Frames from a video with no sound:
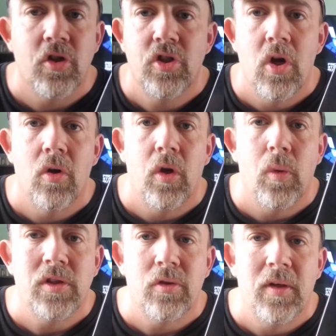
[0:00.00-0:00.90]
show you
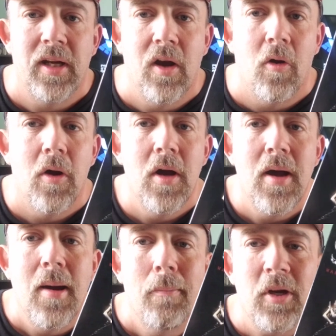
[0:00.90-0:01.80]
is 3DO,
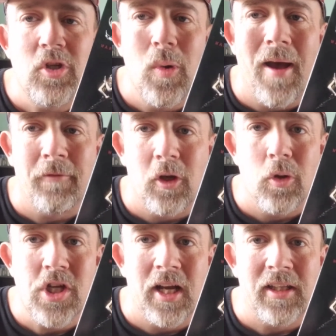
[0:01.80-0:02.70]
but you have to go
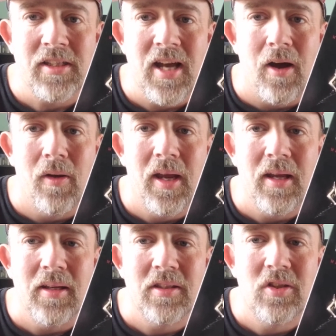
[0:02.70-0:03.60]
check this out.
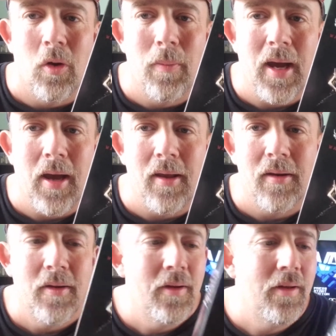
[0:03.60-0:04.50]
It is so bad.
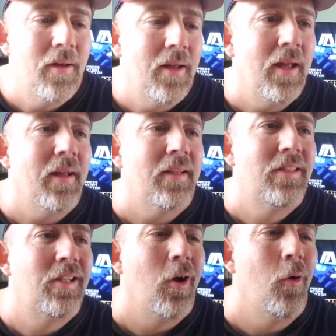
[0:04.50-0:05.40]
It is
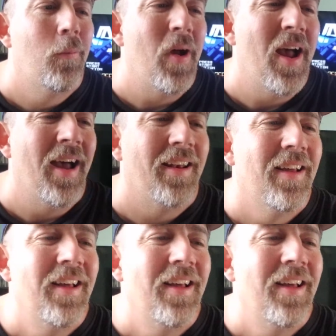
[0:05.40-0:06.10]
so bad.